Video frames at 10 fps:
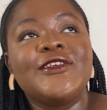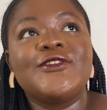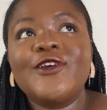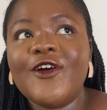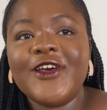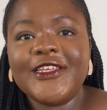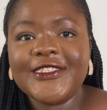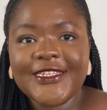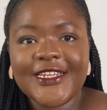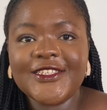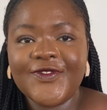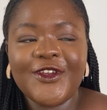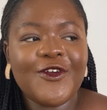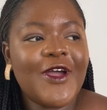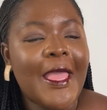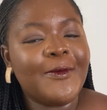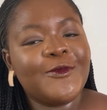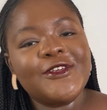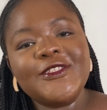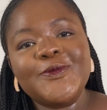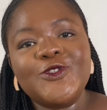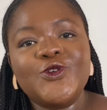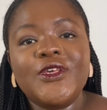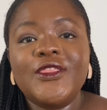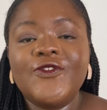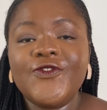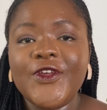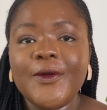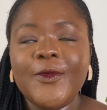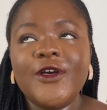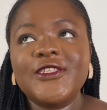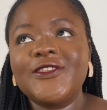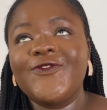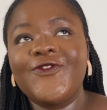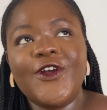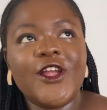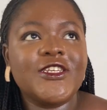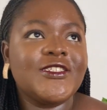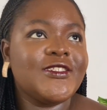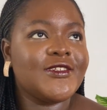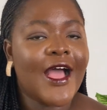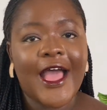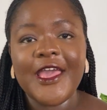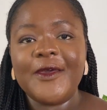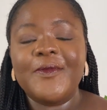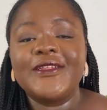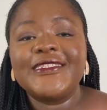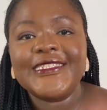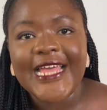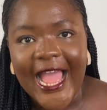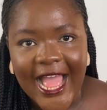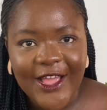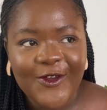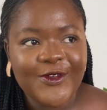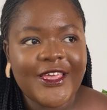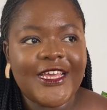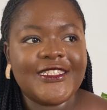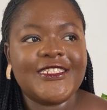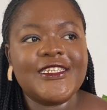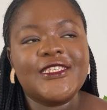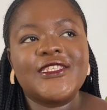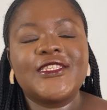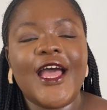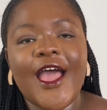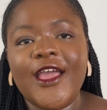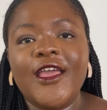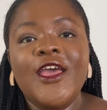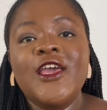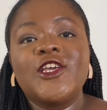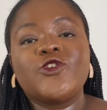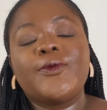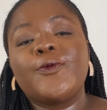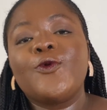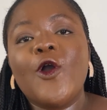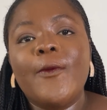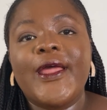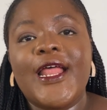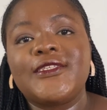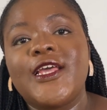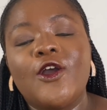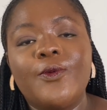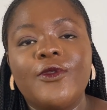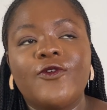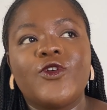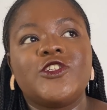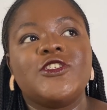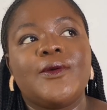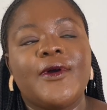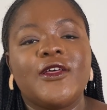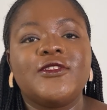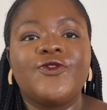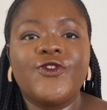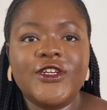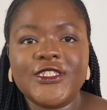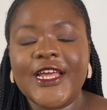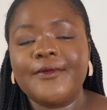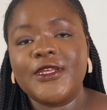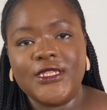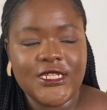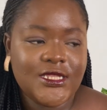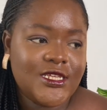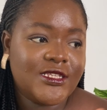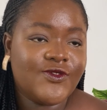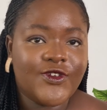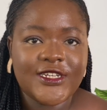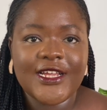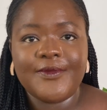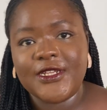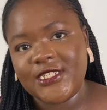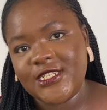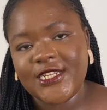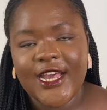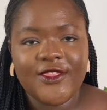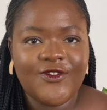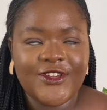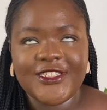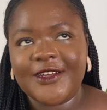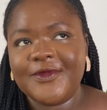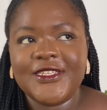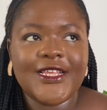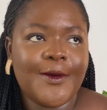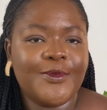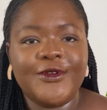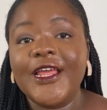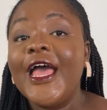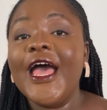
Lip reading: So in today's video, I'm going to be doing the famous first time tag. Okay, this tag is where people come and answer a couple of questions about the first time they did this, the first time they did that, the first time this happened,